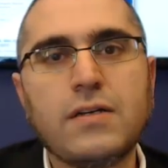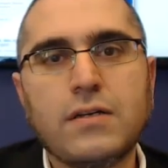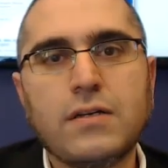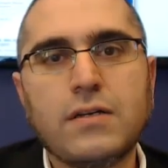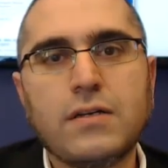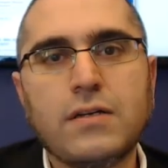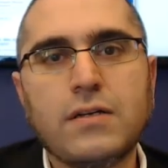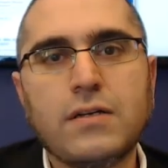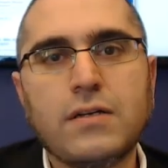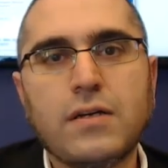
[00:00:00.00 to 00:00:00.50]

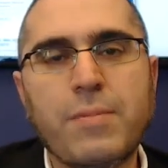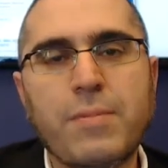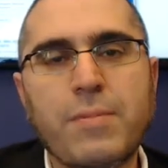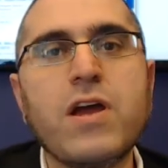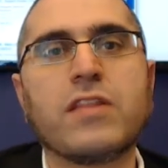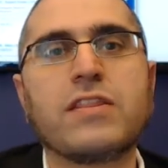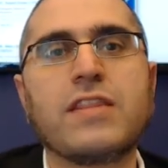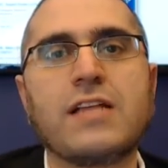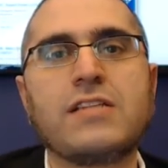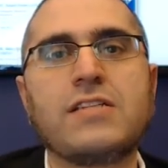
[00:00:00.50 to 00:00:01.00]
I mean, can you
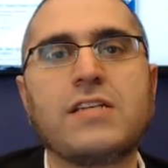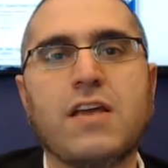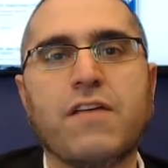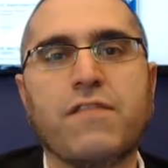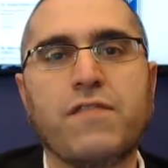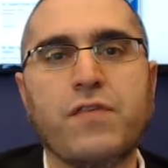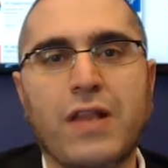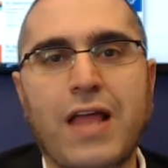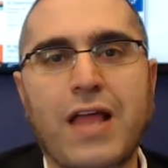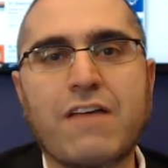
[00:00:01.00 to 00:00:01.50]
be
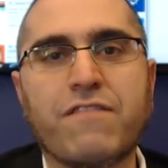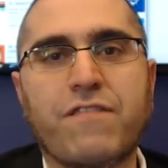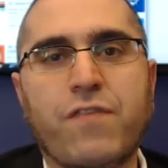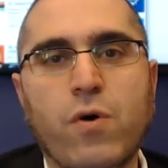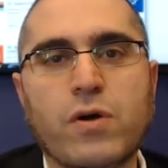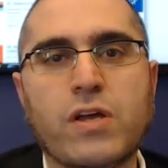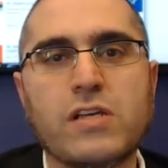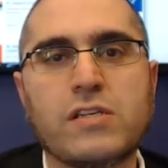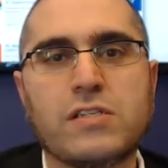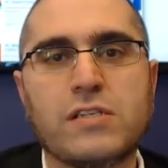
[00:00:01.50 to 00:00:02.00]
authentic if you lack
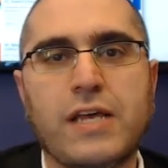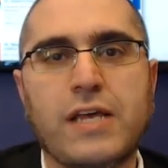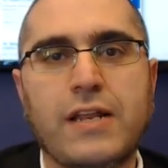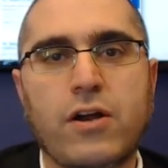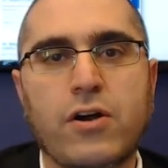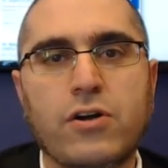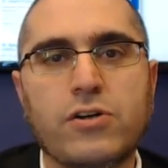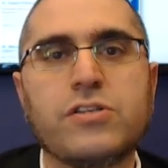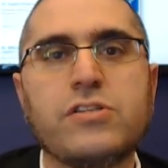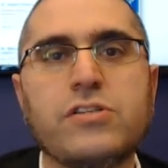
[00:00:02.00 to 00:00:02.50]
focus
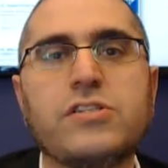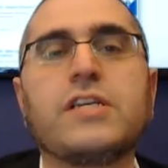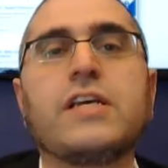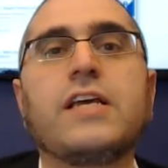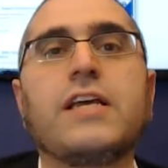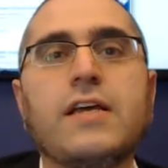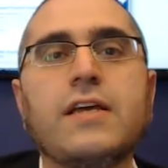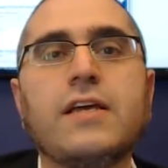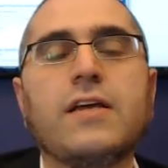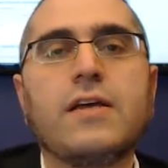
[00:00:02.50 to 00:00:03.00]
and
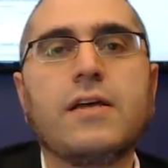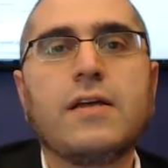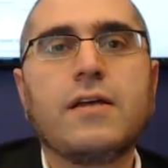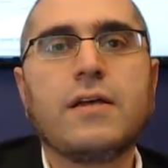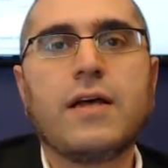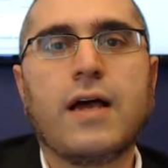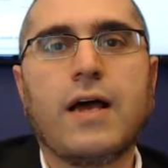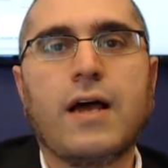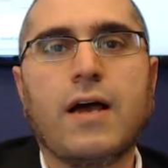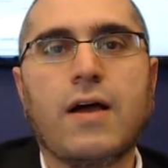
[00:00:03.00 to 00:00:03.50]
urgency
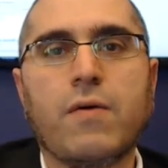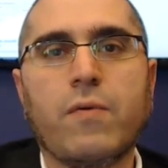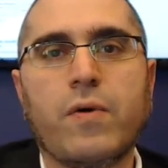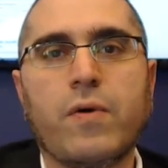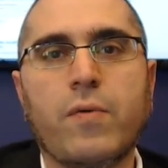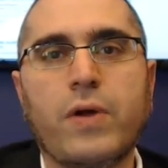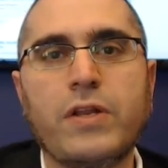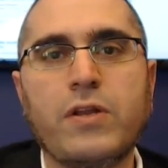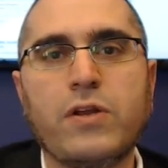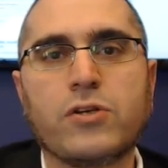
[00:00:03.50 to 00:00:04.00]
uh,
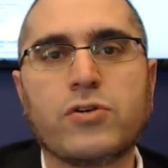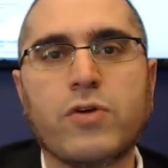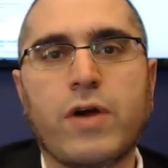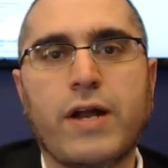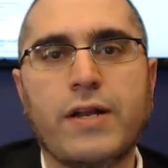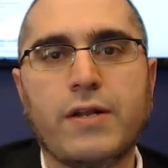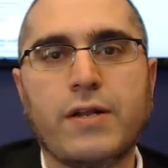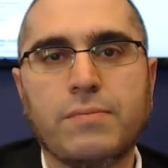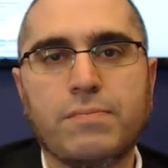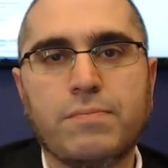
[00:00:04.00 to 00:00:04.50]
when you're
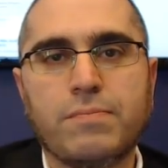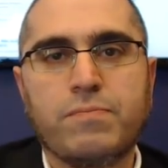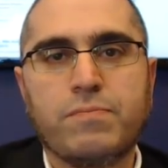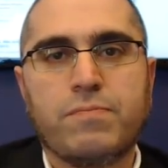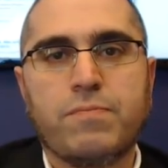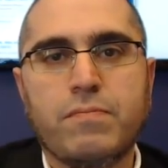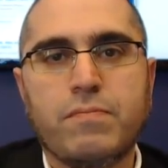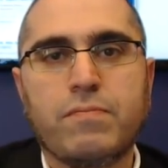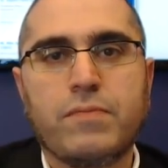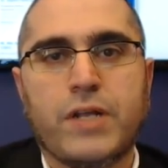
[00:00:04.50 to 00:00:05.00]
trying to,
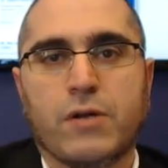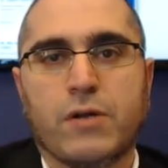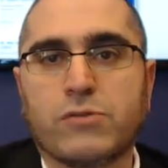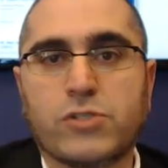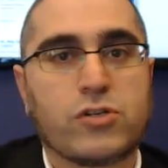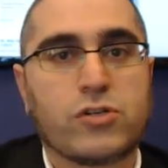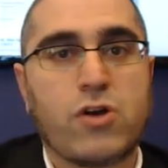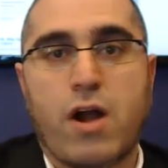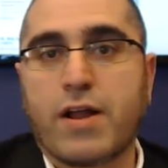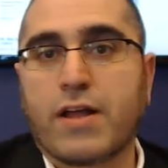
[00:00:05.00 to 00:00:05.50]
you know,
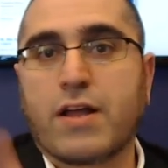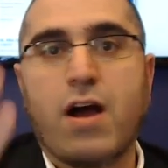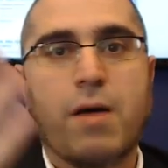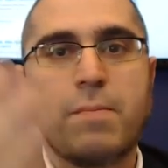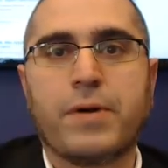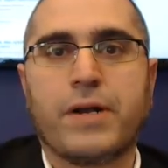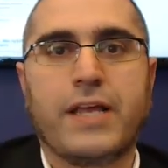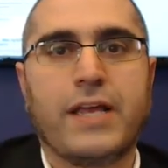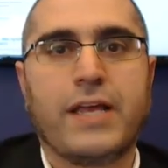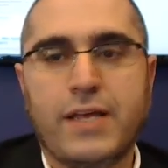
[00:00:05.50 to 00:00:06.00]
start a
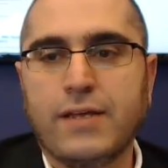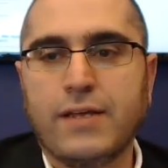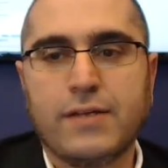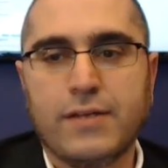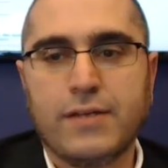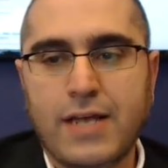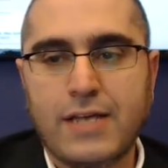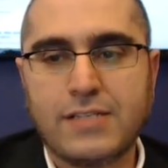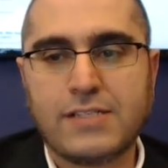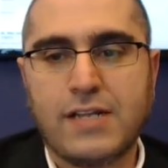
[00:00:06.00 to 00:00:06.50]
company,
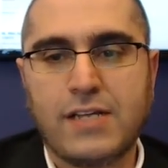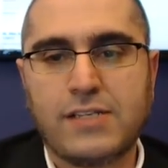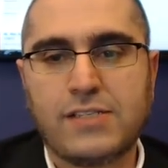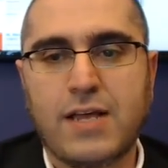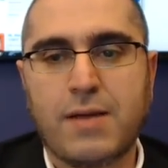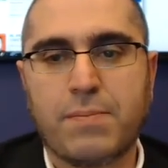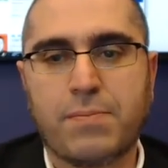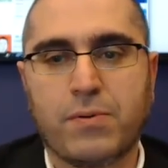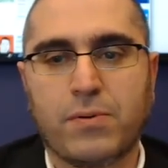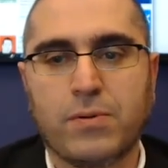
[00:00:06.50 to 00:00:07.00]
as an
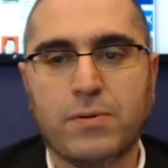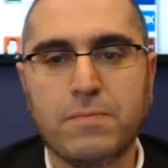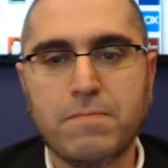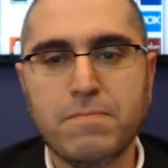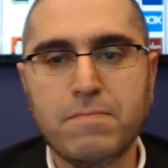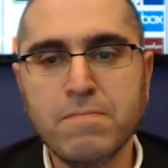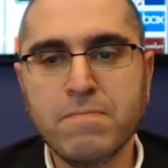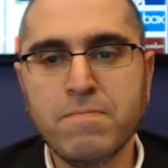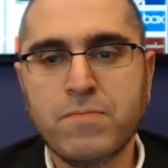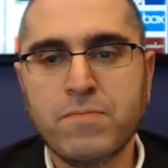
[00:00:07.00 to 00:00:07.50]
example?
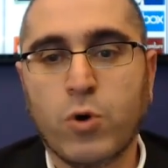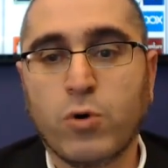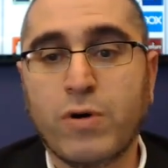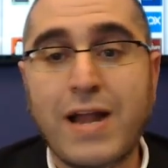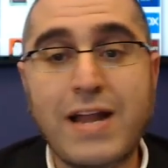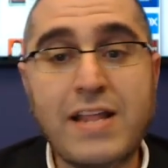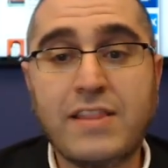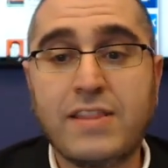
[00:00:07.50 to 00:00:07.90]
Yeah, well, I,